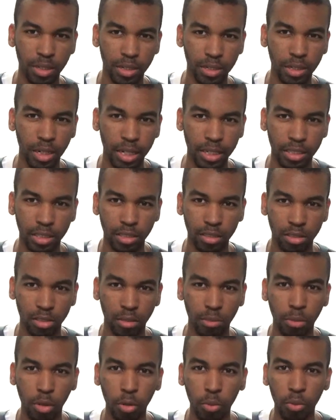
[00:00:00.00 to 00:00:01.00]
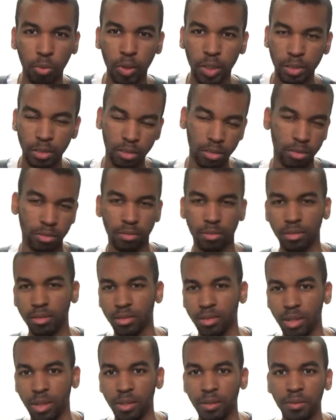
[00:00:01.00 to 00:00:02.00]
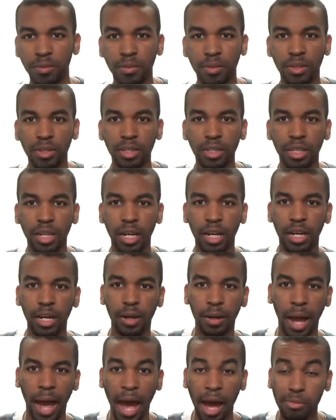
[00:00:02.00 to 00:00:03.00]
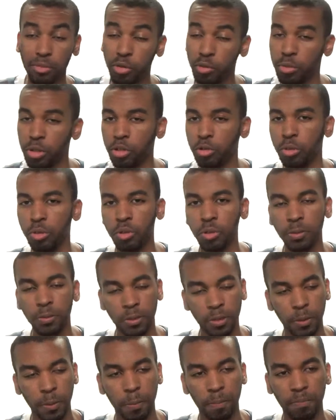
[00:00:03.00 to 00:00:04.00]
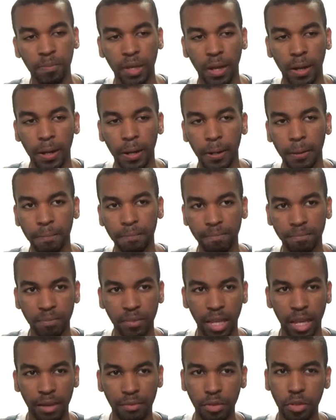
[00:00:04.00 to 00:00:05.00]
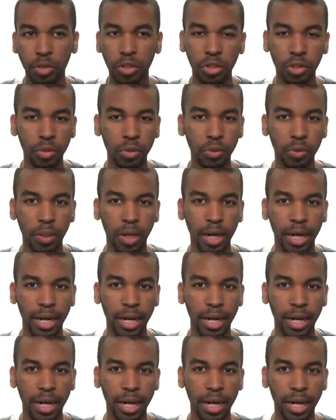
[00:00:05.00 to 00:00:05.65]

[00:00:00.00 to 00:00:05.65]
like the mobile ones. Apple mobile. If you do